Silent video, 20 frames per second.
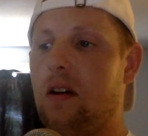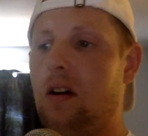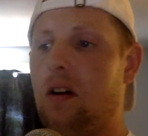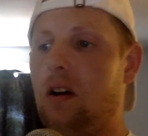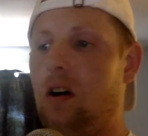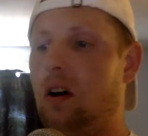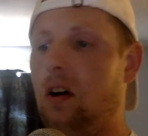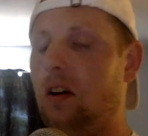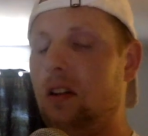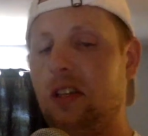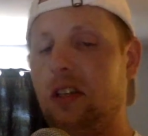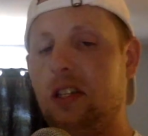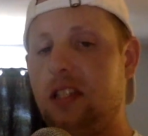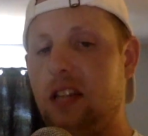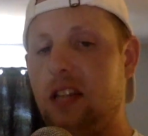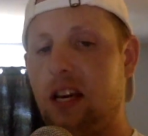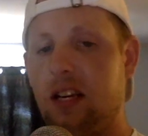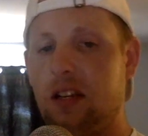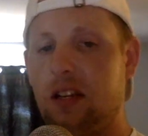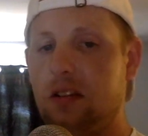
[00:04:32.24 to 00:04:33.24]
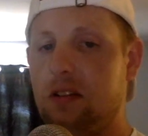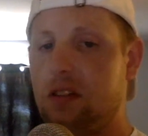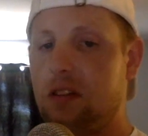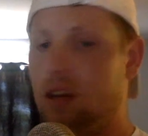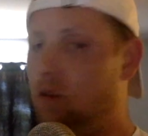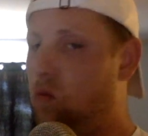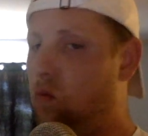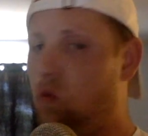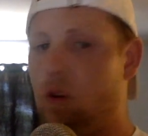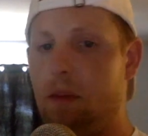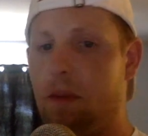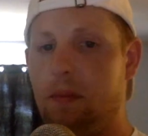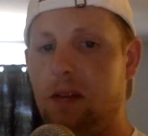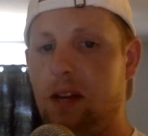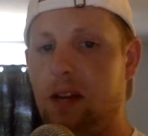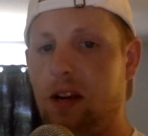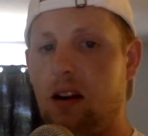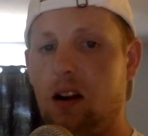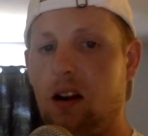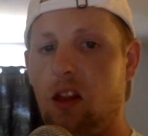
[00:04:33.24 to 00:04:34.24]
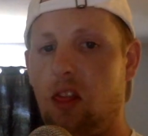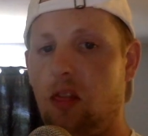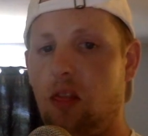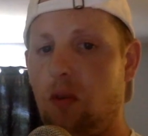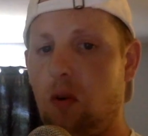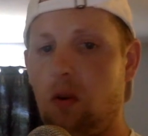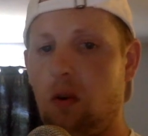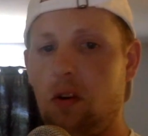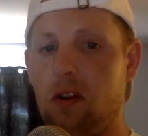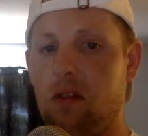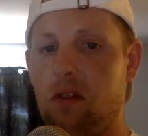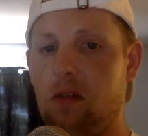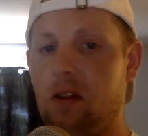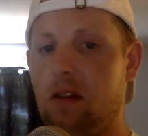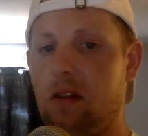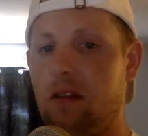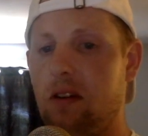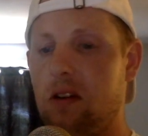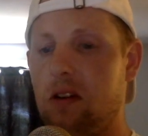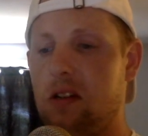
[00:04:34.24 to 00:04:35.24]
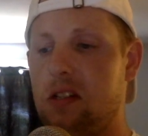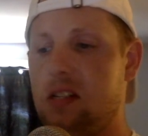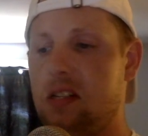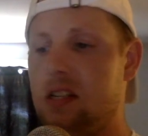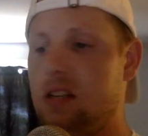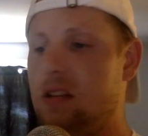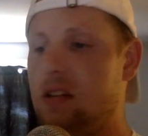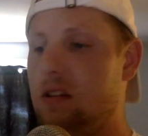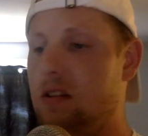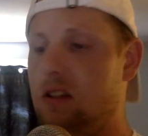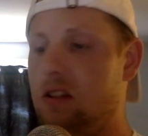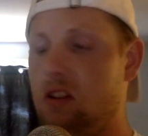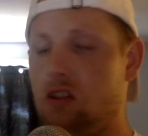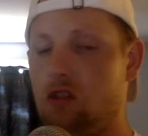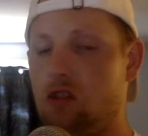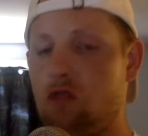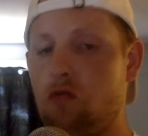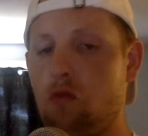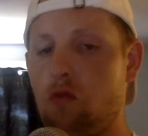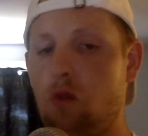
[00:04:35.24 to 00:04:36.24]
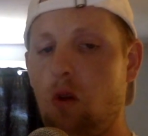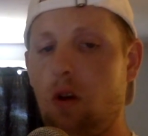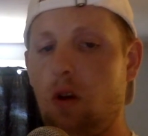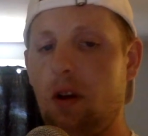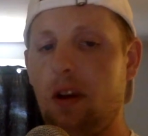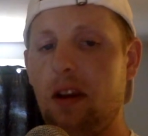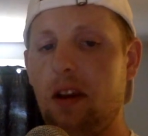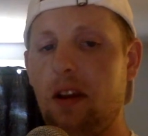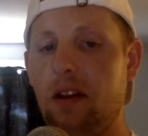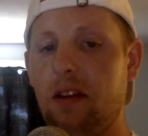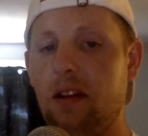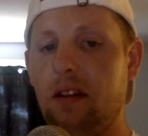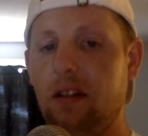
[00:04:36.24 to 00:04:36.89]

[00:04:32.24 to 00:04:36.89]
All these statues getting ripped down, thrown in rivers, destroyed.